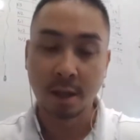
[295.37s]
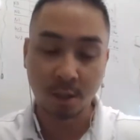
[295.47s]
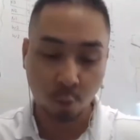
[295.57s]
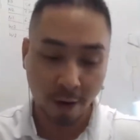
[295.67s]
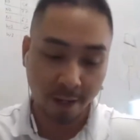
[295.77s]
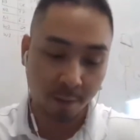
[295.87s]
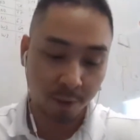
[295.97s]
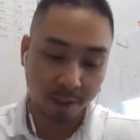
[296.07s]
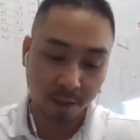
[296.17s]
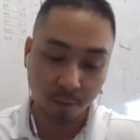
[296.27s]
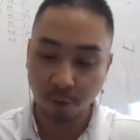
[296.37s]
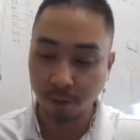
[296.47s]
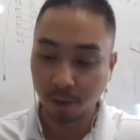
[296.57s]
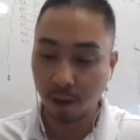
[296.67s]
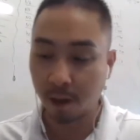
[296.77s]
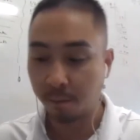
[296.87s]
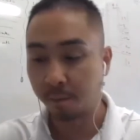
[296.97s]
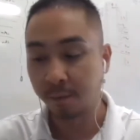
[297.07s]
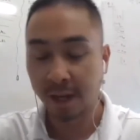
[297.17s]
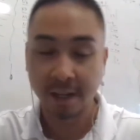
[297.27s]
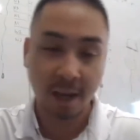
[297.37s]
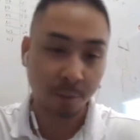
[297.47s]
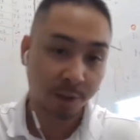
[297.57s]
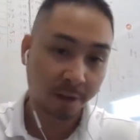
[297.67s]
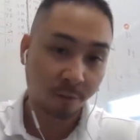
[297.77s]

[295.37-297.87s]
It's white. It blends in with 99%